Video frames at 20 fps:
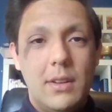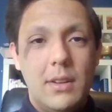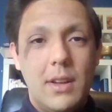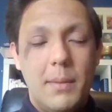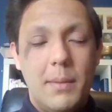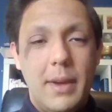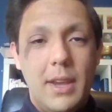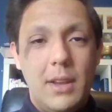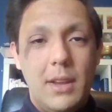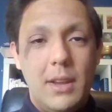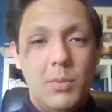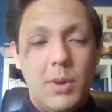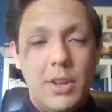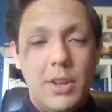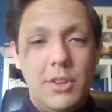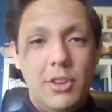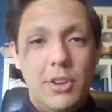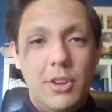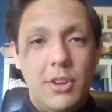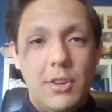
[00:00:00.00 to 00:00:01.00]
I mean,
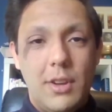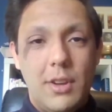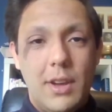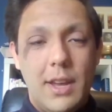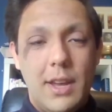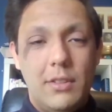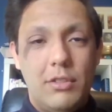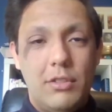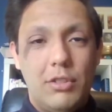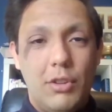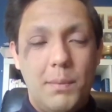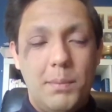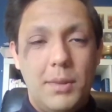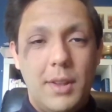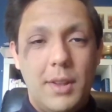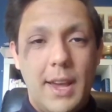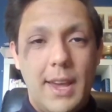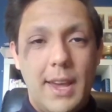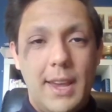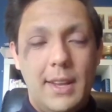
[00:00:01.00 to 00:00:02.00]
when you enter a
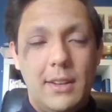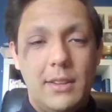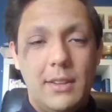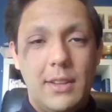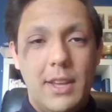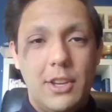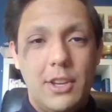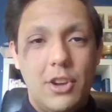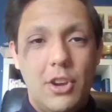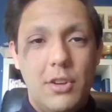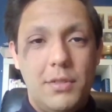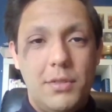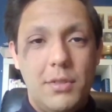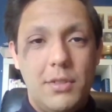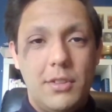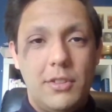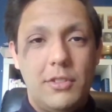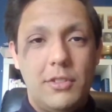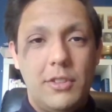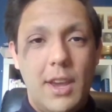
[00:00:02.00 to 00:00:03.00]
plane and they go
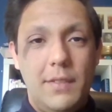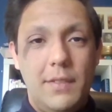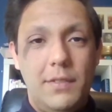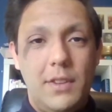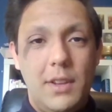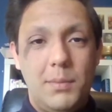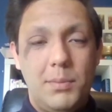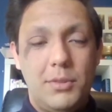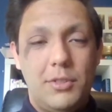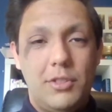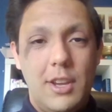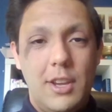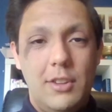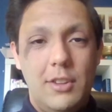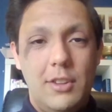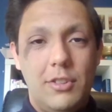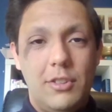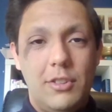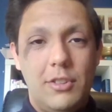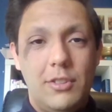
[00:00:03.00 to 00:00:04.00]
through the safety
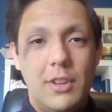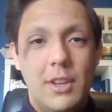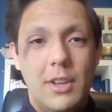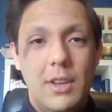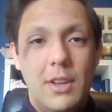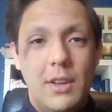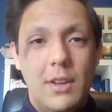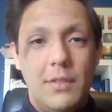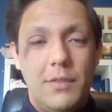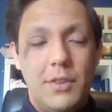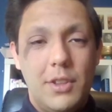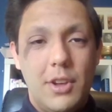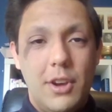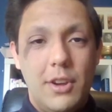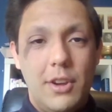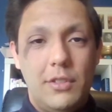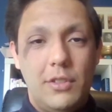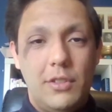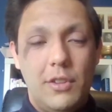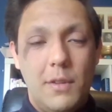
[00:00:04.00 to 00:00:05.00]
procedures for
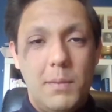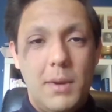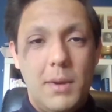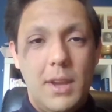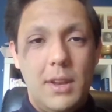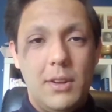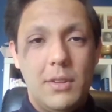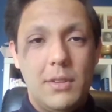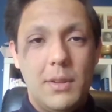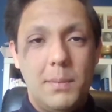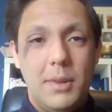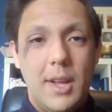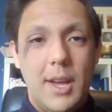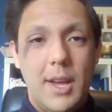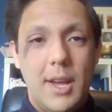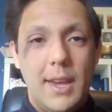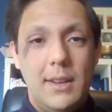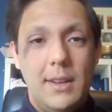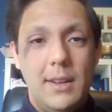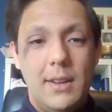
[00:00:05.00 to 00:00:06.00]
those who have been on the
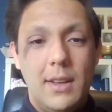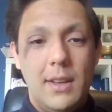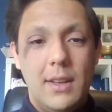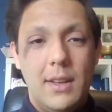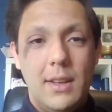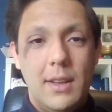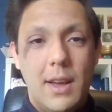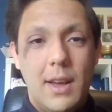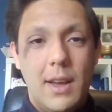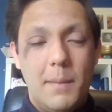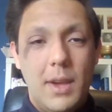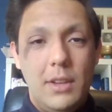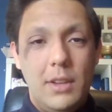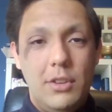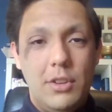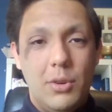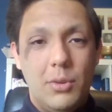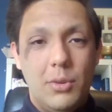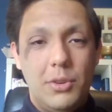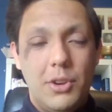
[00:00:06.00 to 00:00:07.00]
plane, I
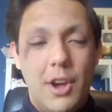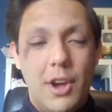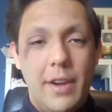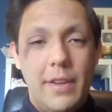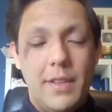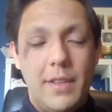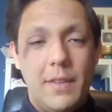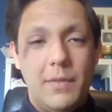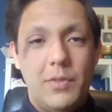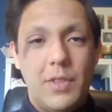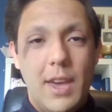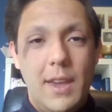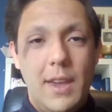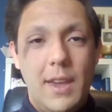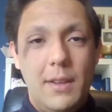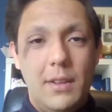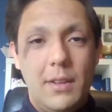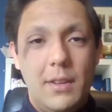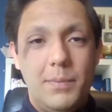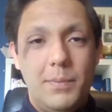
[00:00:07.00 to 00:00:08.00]
mean, you'll know that
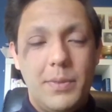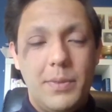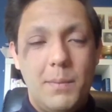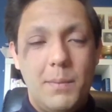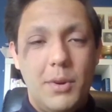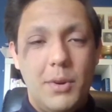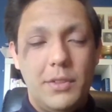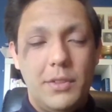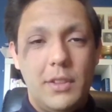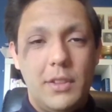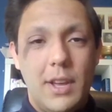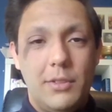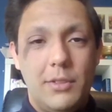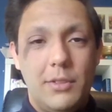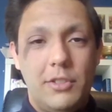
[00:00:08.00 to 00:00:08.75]
they'll